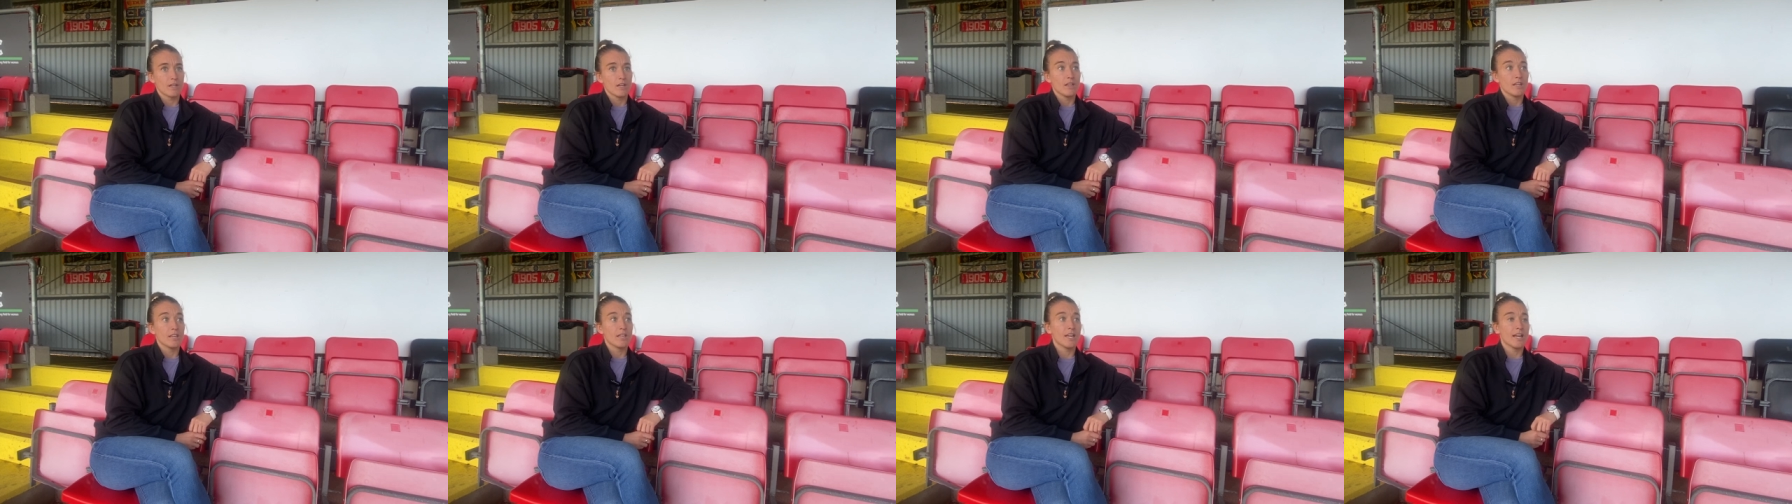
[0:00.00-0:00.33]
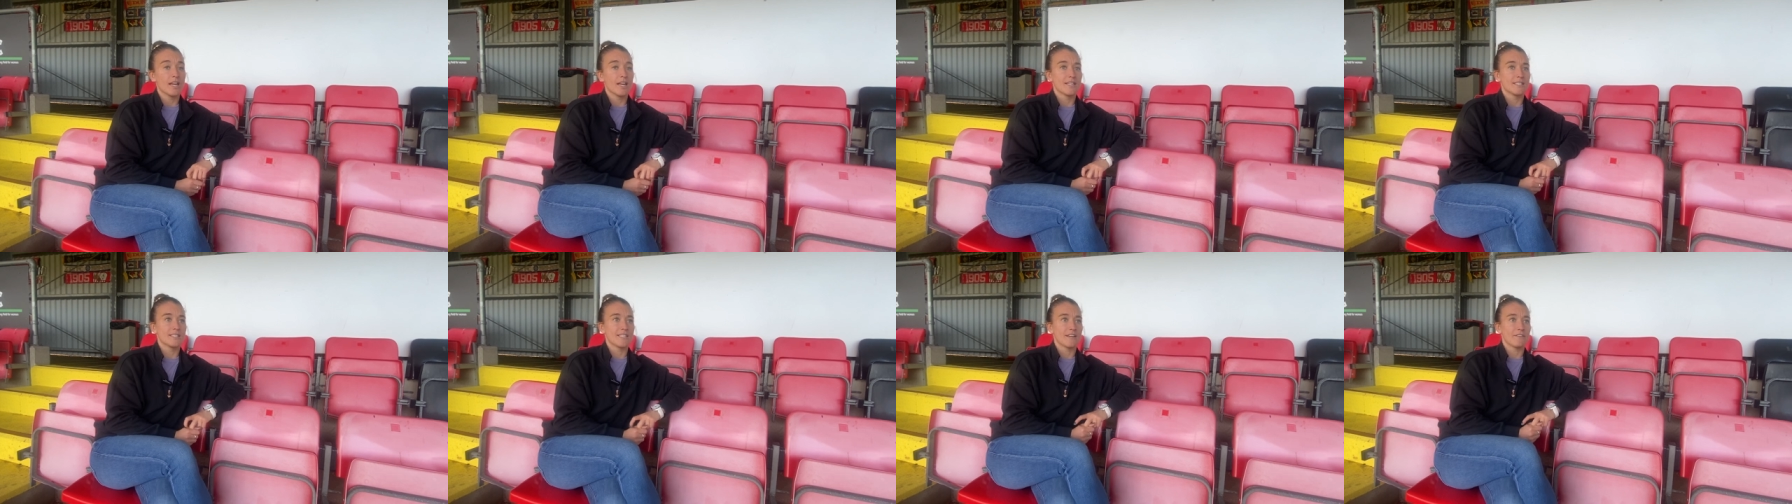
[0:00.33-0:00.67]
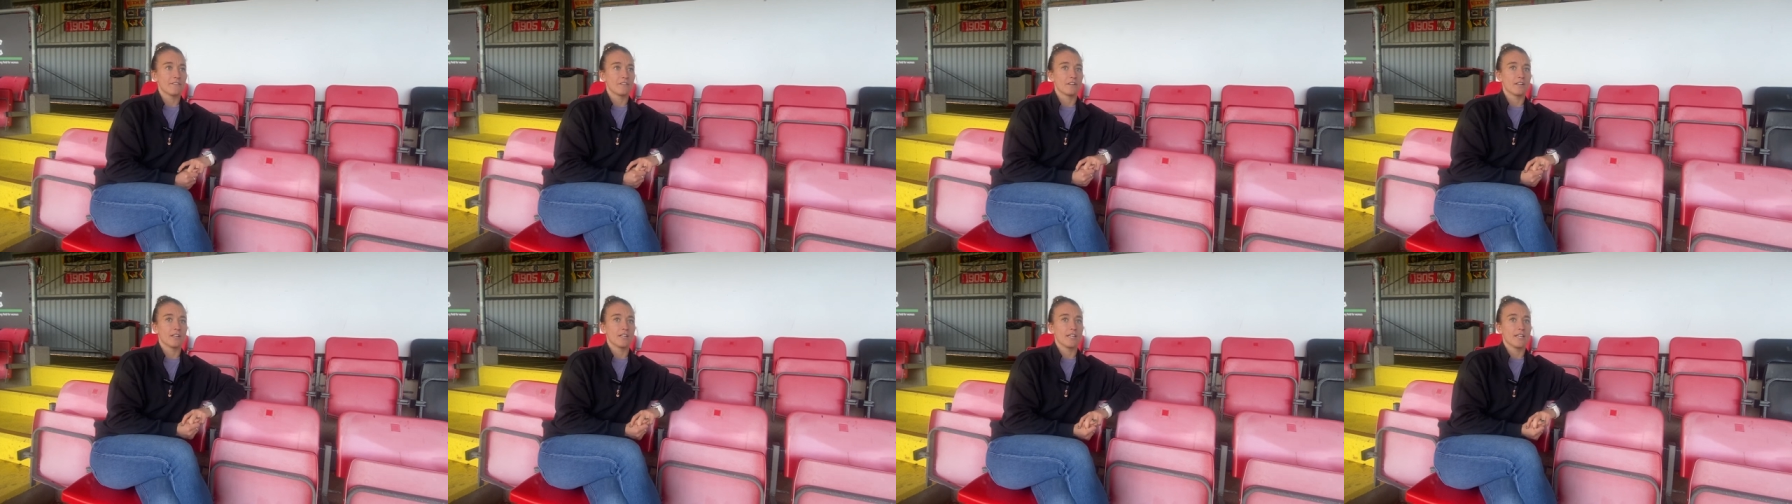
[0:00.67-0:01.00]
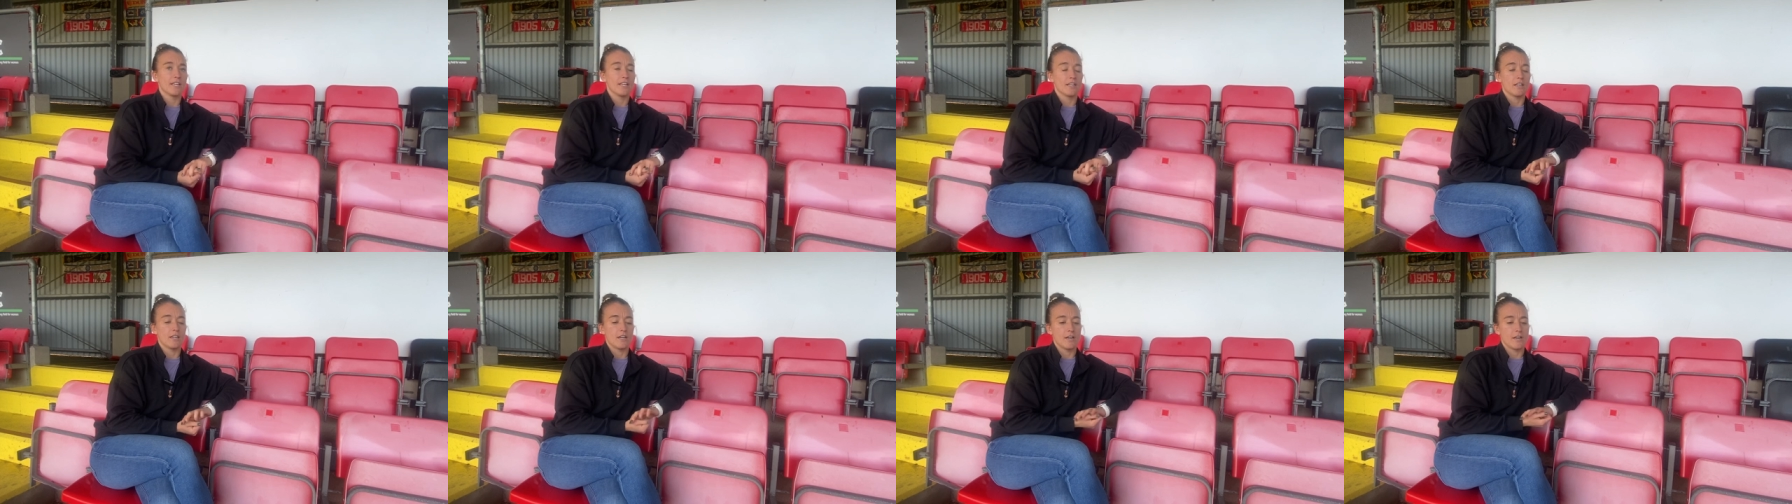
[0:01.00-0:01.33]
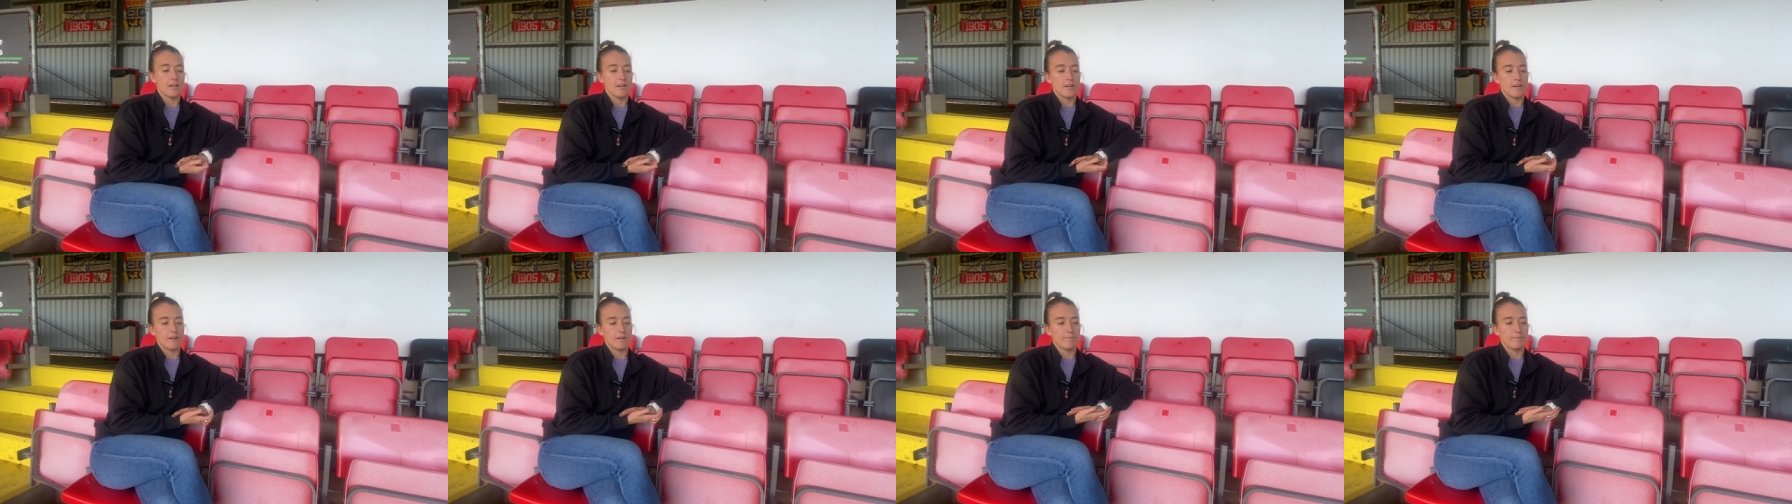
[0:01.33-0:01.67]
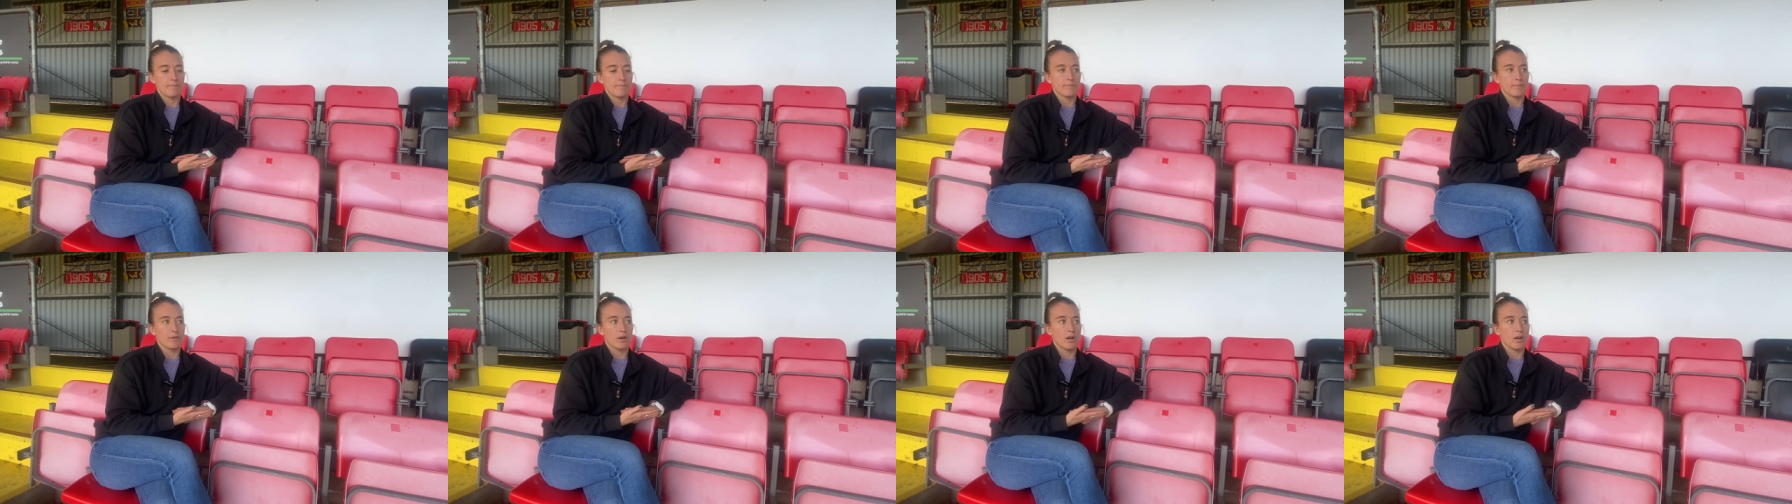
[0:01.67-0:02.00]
Yeah, definitely. Um,